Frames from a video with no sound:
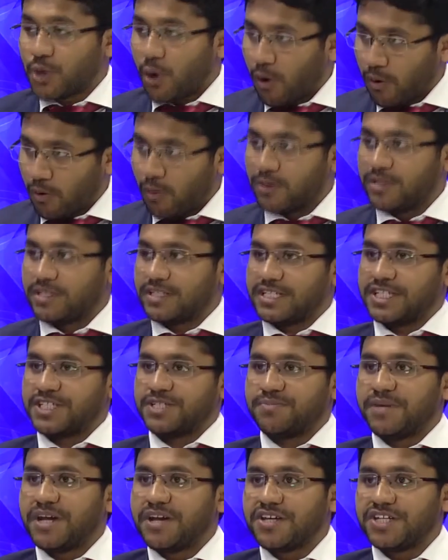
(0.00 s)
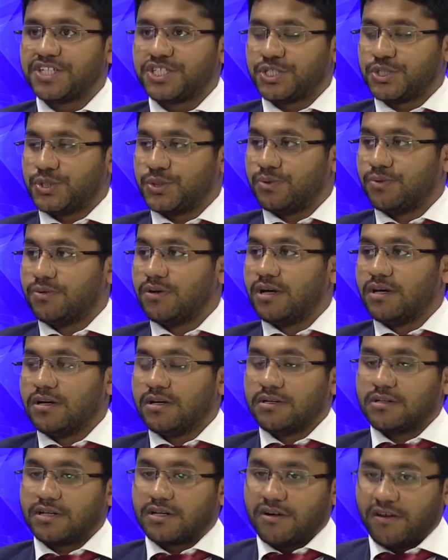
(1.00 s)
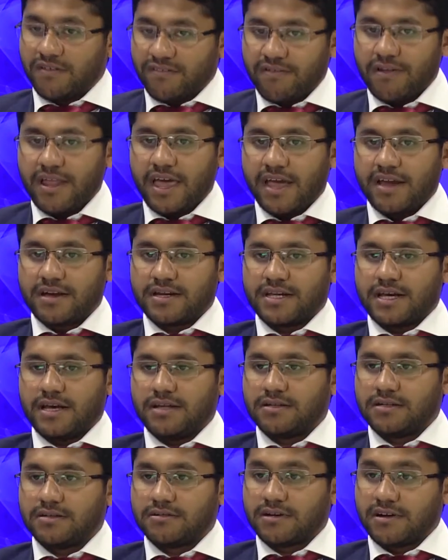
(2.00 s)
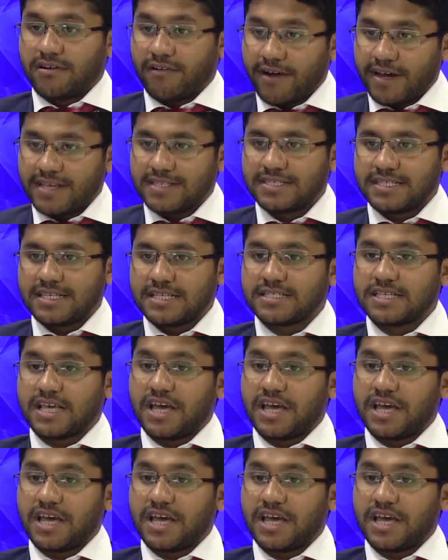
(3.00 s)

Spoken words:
talk on the Kashmir issue, the conflict and the crisis,